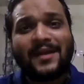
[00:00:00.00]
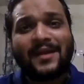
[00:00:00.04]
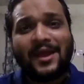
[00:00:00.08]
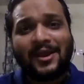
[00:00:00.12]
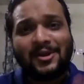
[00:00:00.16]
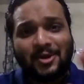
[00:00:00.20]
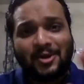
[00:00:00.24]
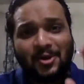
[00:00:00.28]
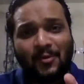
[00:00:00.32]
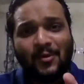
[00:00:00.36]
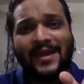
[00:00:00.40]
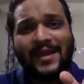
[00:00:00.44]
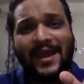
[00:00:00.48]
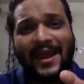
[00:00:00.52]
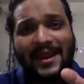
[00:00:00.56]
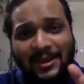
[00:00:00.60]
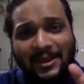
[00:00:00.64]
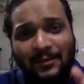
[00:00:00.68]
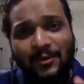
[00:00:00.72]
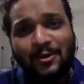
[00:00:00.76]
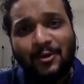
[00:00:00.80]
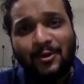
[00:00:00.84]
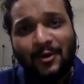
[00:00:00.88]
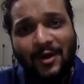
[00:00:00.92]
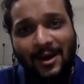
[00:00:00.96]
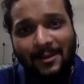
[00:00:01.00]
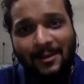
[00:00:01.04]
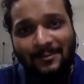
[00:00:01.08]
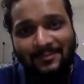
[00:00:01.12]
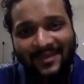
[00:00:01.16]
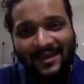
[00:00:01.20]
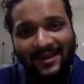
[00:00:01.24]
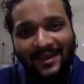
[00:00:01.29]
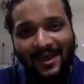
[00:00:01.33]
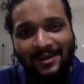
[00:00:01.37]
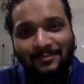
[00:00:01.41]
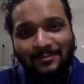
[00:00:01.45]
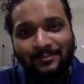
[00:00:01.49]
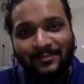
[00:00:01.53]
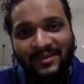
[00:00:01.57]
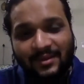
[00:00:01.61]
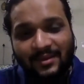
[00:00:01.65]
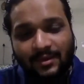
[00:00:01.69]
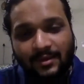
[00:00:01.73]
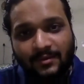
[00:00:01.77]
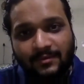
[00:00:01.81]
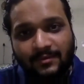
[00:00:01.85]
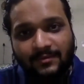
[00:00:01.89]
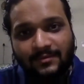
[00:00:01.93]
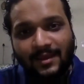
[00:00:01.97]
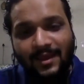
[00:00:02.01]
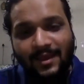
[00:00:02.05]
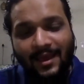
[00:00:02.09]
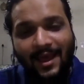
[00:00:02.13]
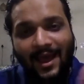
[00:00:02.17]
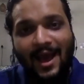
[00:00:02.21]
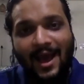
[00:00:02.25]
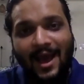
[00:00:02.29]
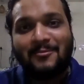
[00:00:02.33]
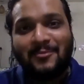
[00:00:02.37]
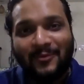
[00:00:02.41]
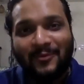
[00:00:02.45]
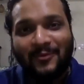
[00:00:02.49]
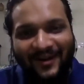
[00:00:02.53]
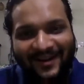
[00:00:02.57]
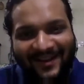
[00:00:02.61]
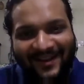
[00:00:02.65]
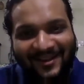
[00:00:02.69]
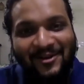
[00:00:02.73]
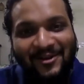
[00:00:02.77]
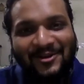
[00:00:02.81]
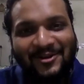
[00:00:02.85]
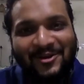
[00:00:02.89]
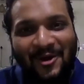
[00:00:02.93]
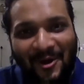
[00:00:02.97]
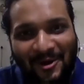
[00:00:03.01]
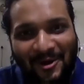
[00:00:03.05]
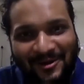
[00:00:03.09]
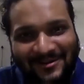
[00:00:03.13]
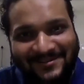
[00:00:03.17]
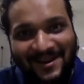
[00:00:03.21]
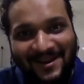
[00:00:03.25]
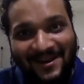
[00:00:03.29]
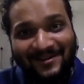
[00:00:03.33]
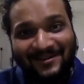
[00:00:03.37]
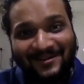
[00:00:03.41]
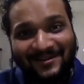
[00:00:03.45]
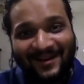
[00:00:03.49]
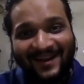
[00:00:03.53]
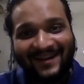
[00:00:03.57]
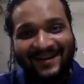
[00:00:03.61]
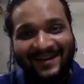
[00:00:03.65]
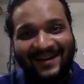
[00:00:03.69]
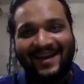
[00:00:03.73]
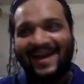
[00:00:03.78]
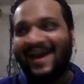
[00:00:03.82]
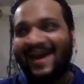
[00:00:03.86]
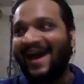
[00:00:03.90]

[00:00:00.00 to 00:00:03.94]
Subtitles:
don't want anyone to come there yet because I'm working on content, right? I